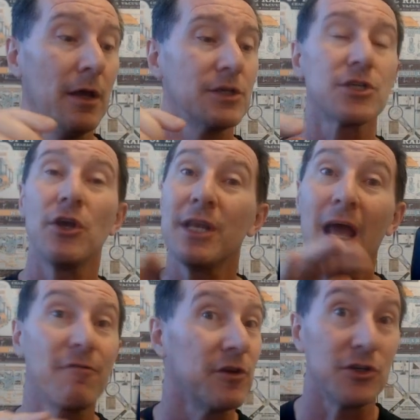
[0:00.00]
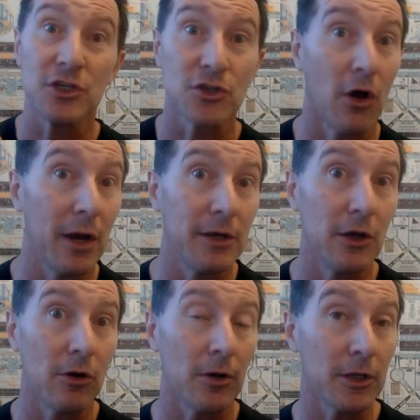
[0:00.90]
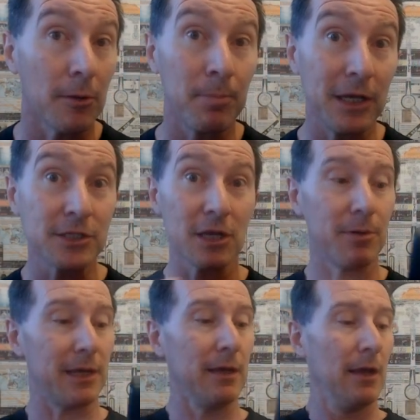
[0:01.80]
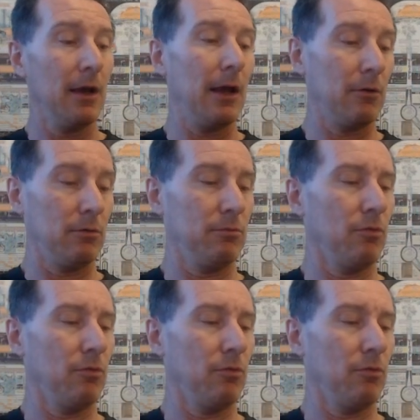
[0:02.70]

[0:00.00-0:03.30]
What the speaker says: So you'd have to design your PCB. I